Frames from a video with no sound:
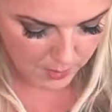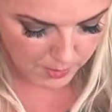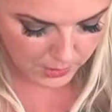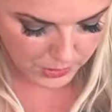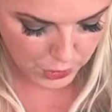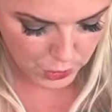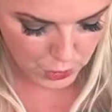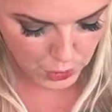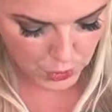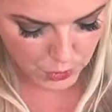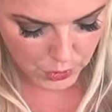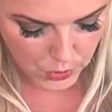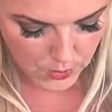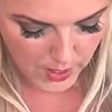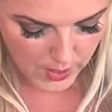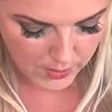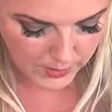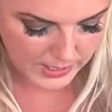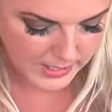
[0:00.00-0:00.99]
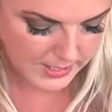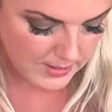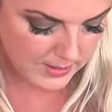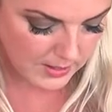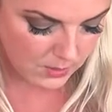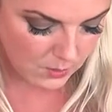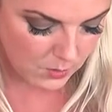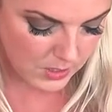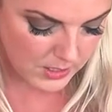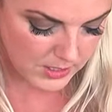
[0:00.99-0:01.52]
But to show you how
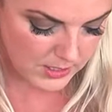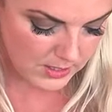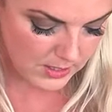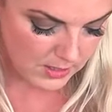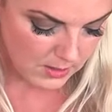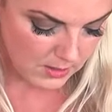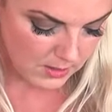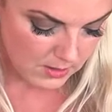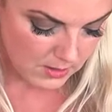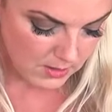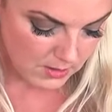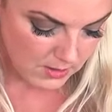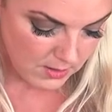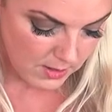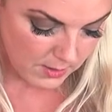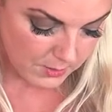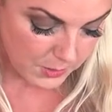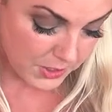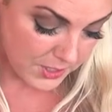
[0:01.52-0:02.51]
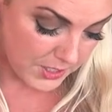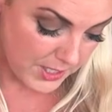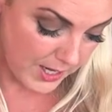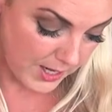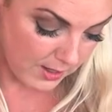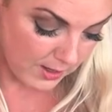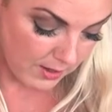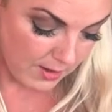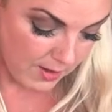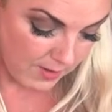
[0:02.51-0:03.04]
easy it was, I'm just
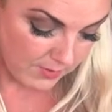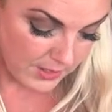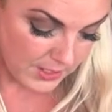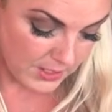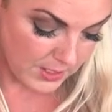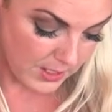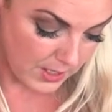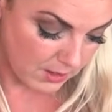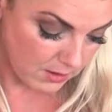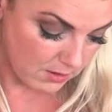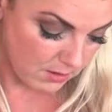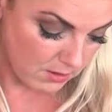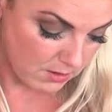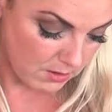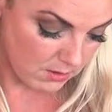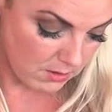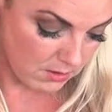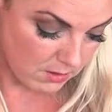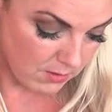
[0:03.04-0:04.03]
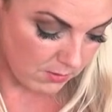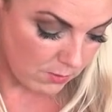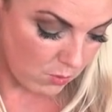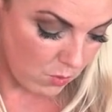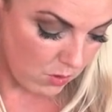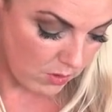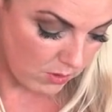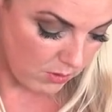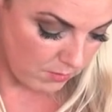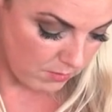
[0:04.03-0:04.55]
taking off the skin of
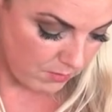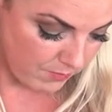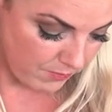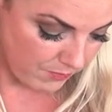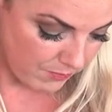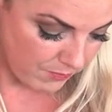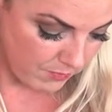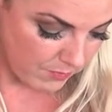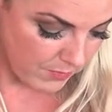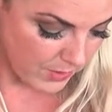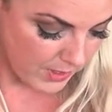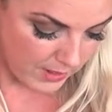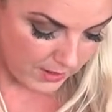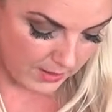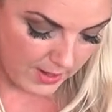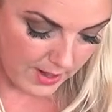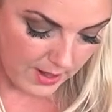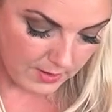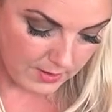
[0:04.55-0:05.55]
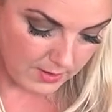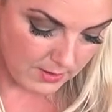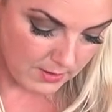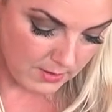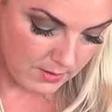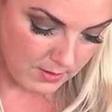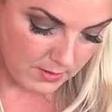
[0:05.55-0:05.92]
one, like that.